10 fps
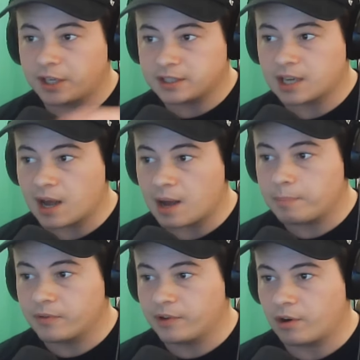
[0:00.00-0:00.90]
on
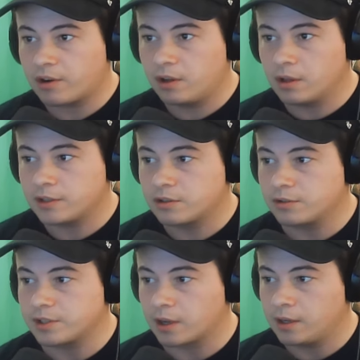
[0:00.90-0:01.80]
top of an archaeological
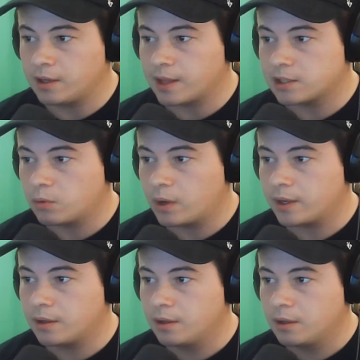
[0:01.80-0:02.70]
site, and that's
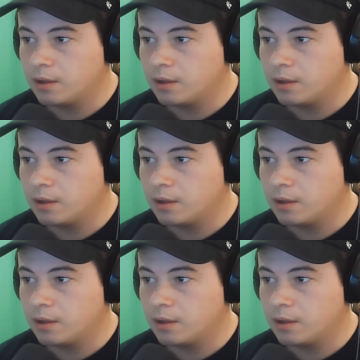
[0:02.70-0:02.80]
why